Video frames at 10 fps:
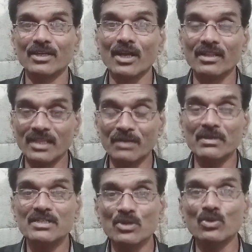That
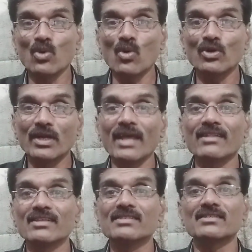means you don't take
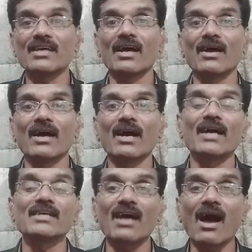this
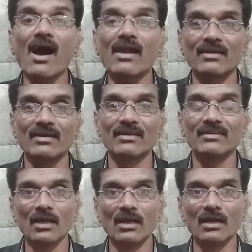as hard.
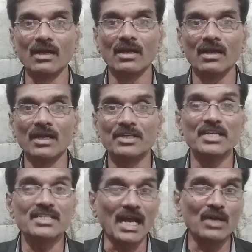She
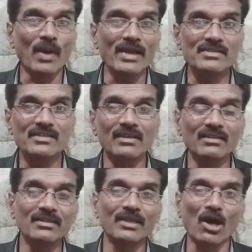is
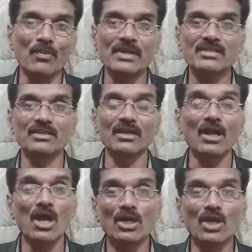advising the oppressor
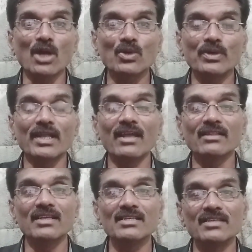not to take
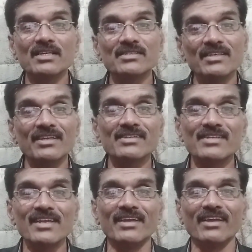these things
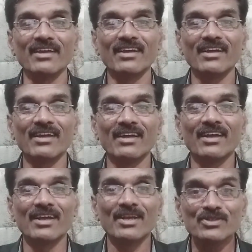seriously.
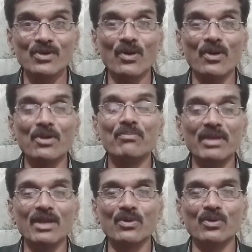So
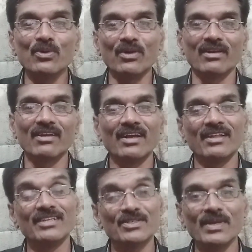be cool.
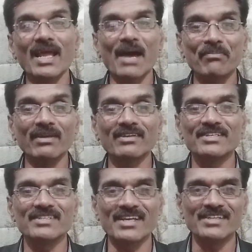This will happen, she
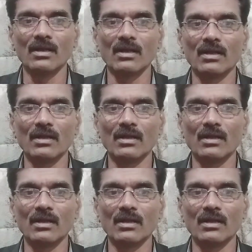says.